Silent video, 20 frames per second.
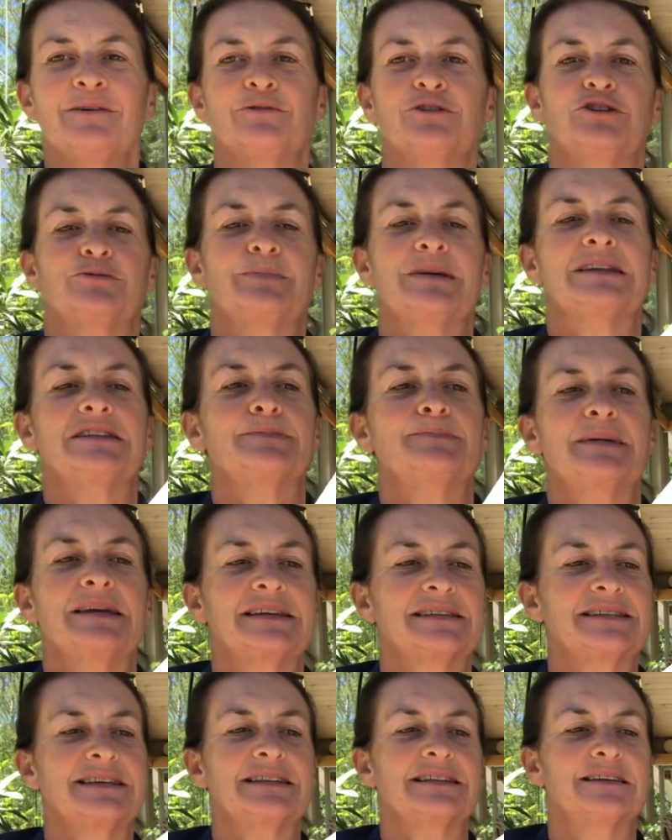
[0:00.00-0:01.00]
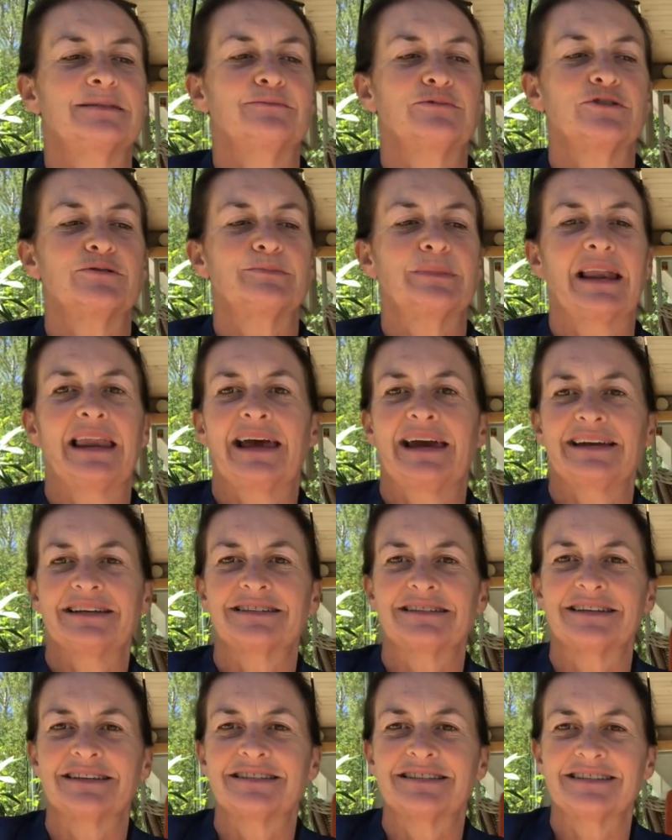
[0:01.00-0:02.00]
which means mixing them with
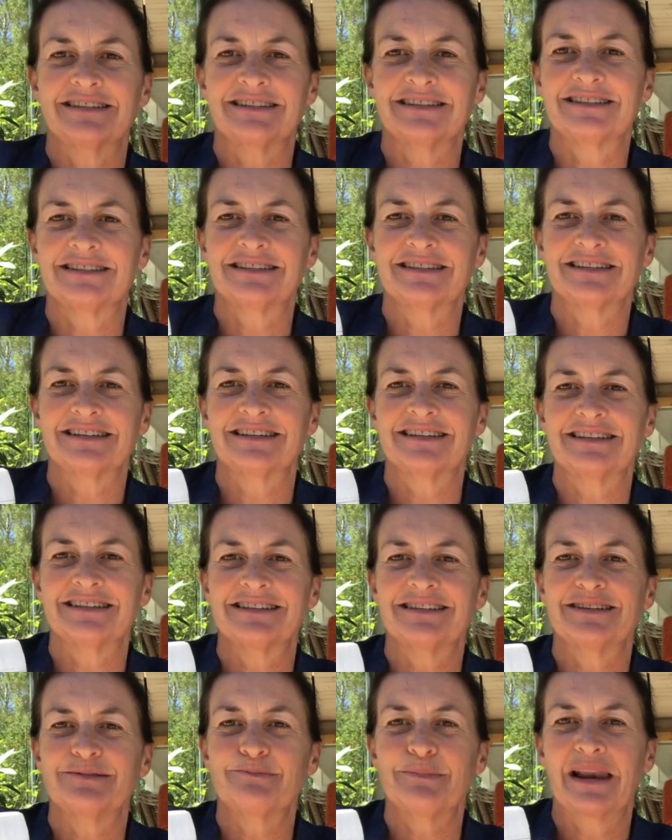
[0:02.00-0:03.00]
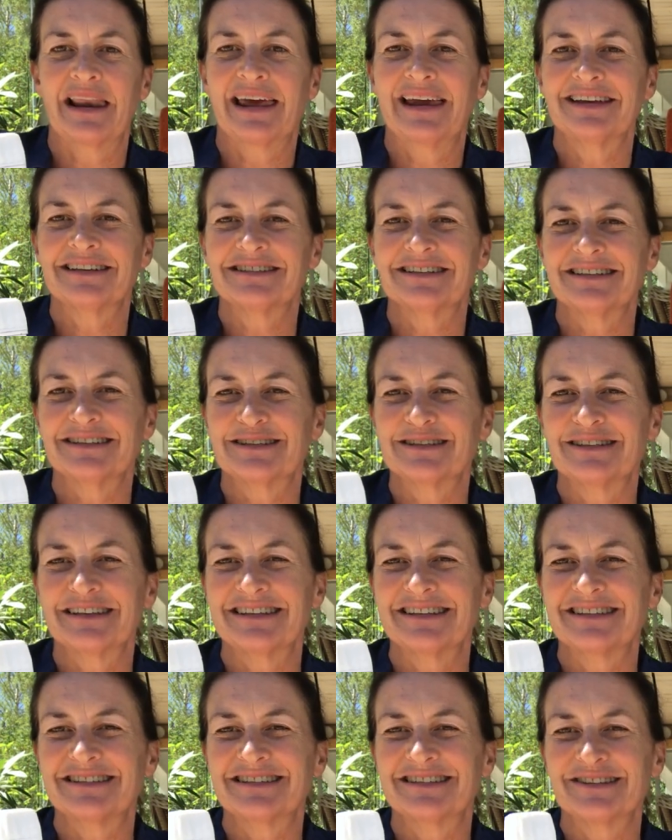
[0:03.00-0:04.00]
molasses. This molasses
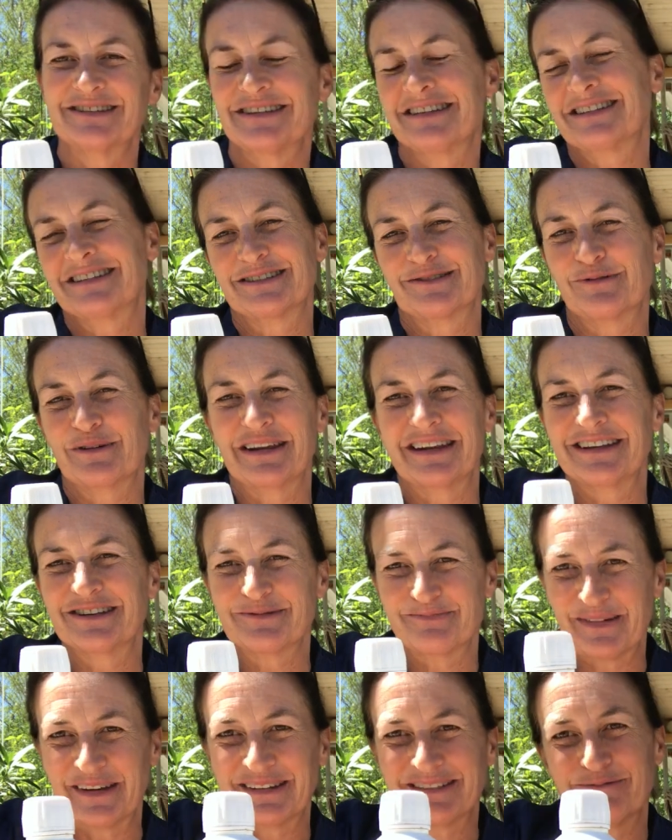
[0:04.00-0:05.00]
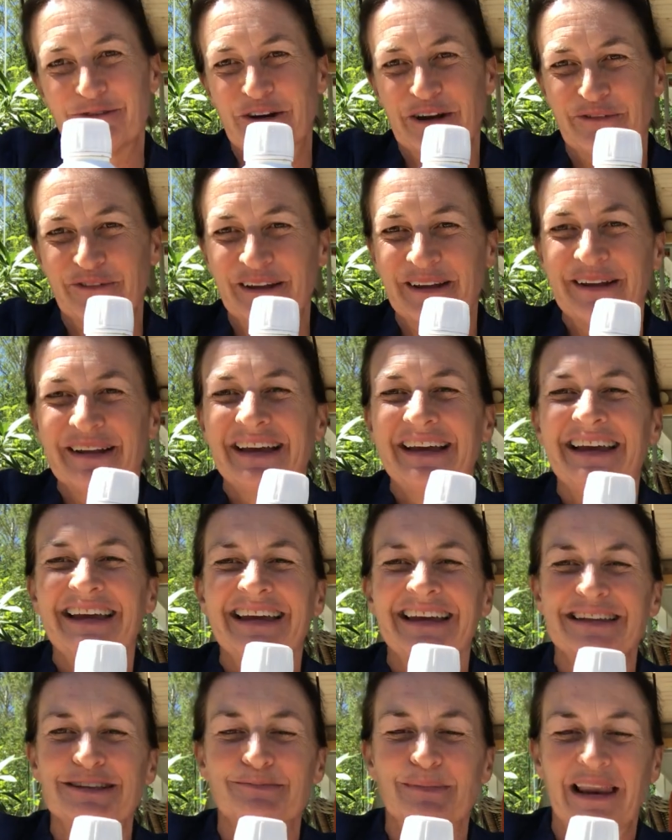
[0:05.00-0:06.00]
is, this is Swedish, but whatever.
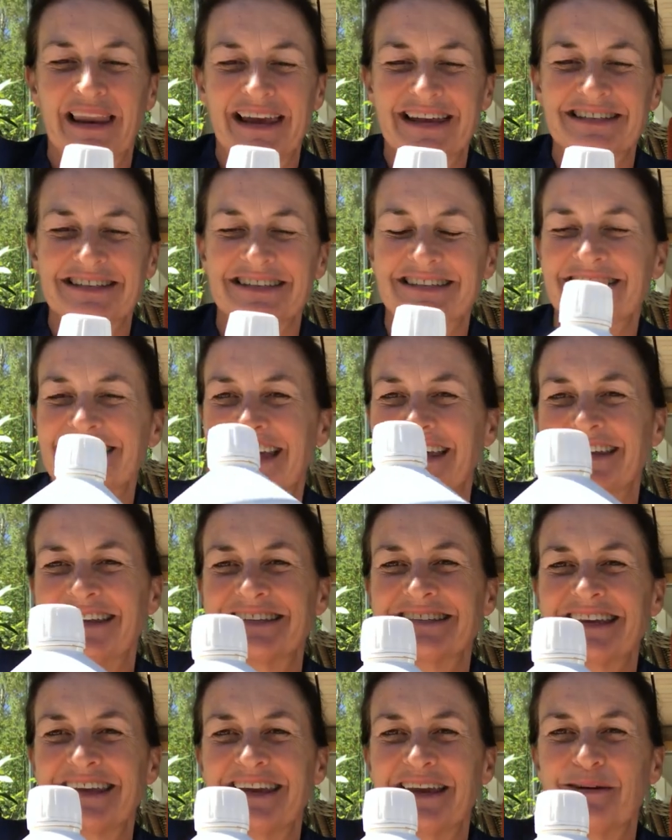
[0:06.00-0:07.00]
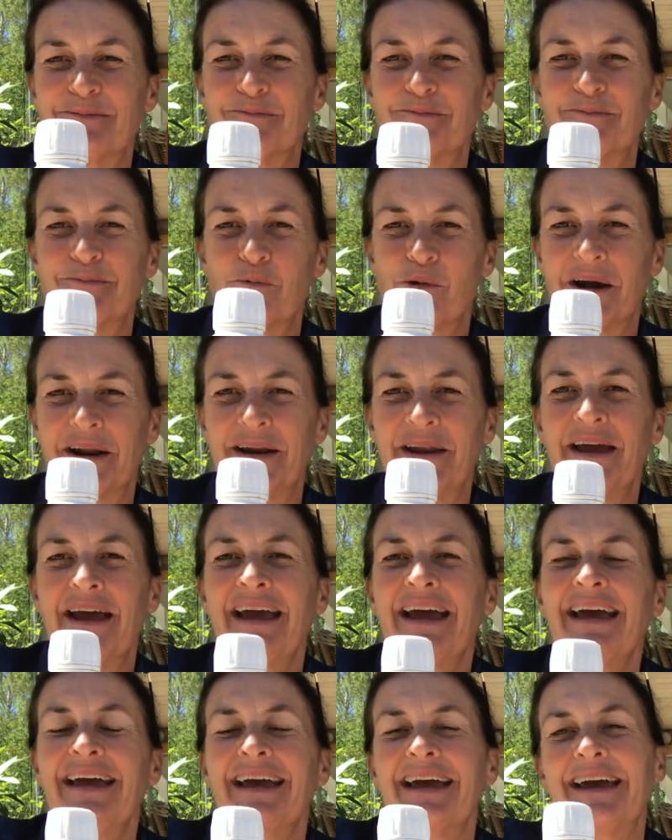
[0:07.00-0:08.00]
It's molasses and it's EM1.
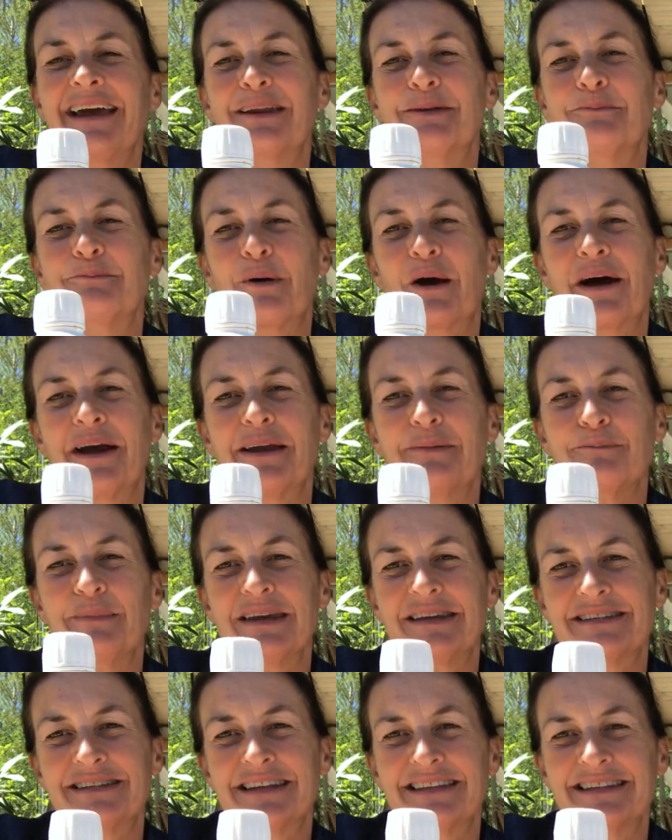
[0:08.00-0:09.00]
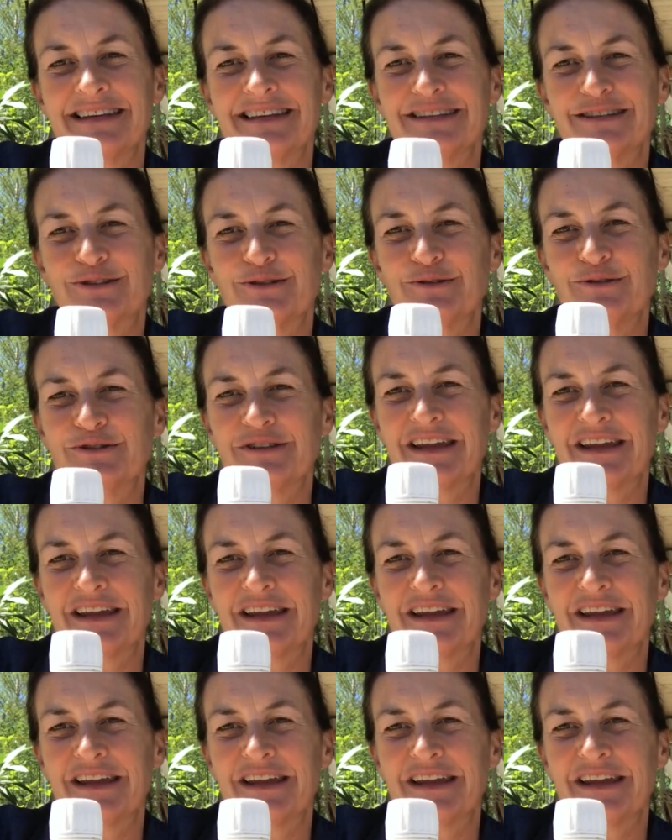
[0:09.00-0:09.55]
And by mixing these two